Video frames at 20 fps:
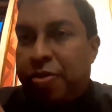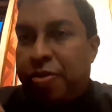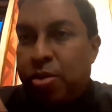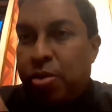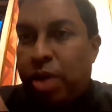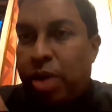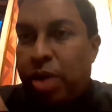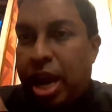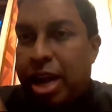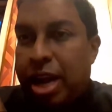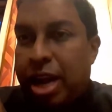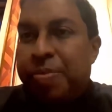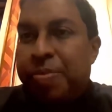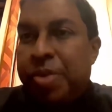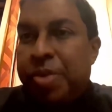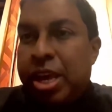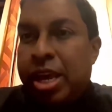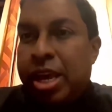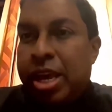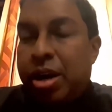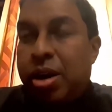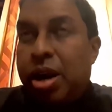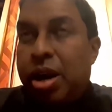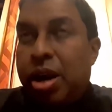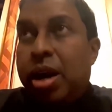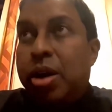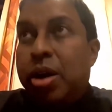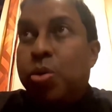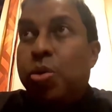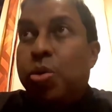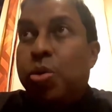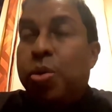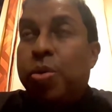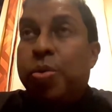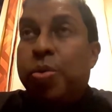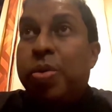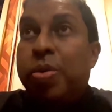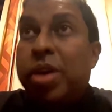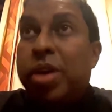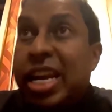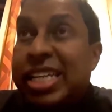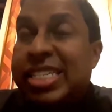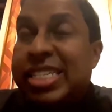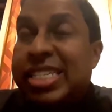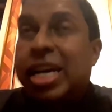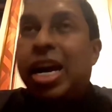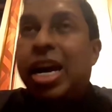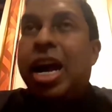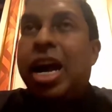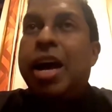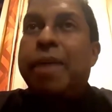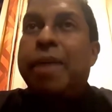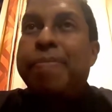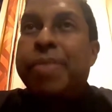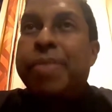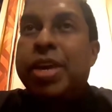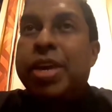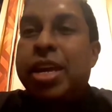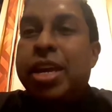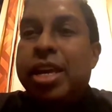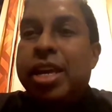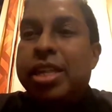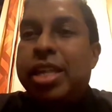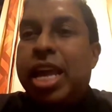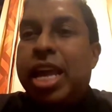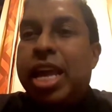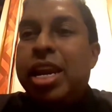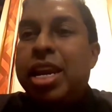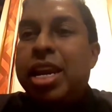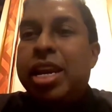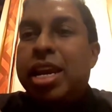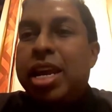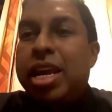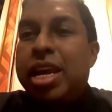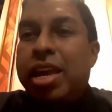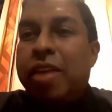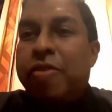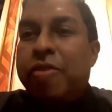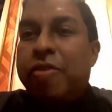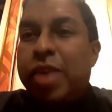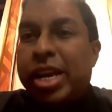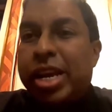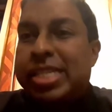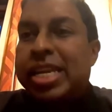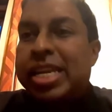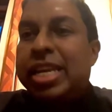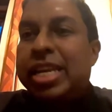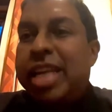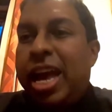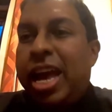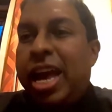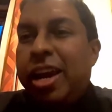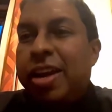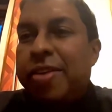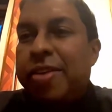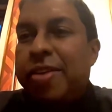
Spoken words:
can do lesser harm, then if you exceed that,